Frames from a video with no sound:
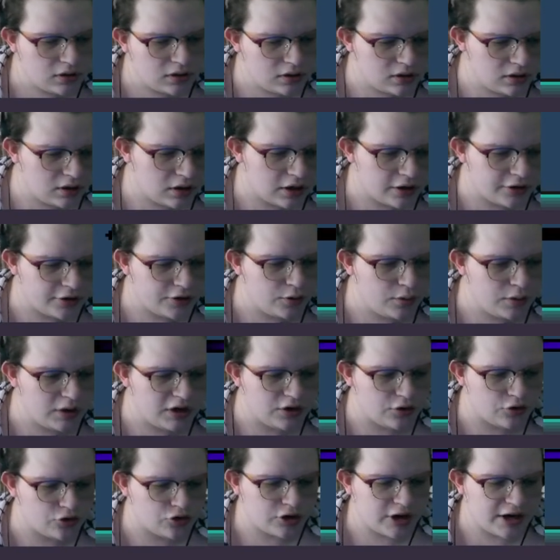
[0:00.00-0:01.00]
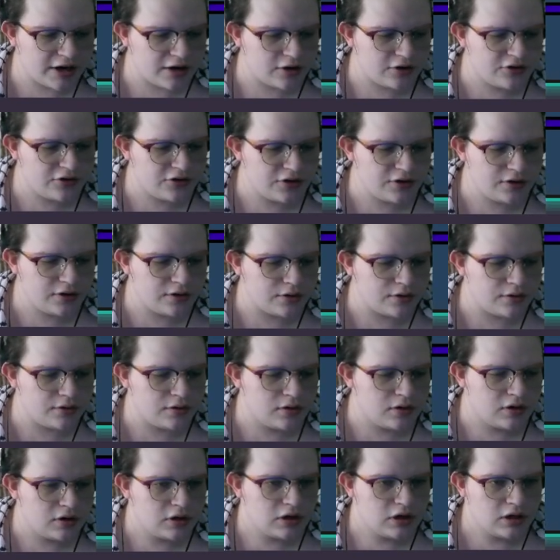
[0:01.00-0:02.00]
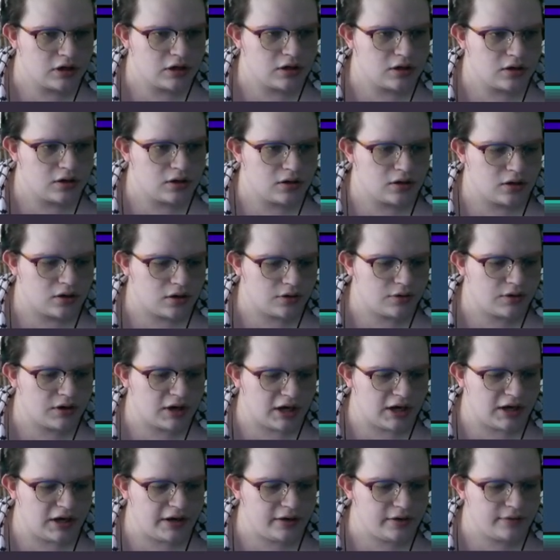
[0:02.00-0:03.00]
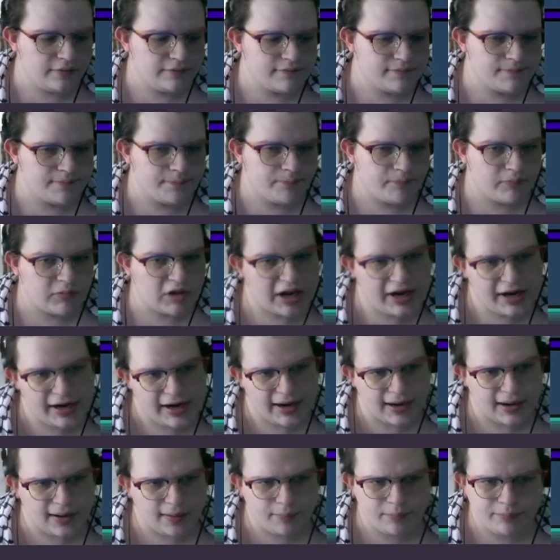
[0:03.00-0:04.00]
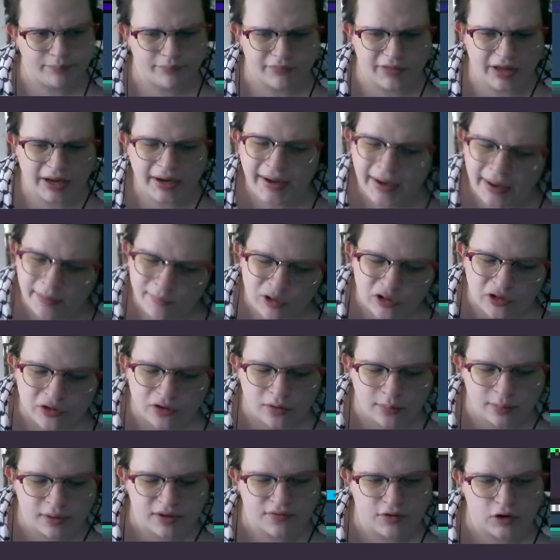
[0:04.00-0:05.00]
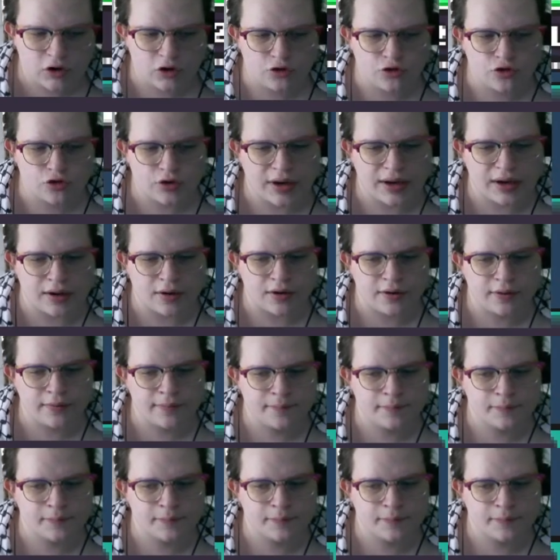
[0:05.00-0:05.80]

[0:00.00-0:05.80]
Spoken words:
Are you a new trainer too? Okay. I am a little bit of a new trainer.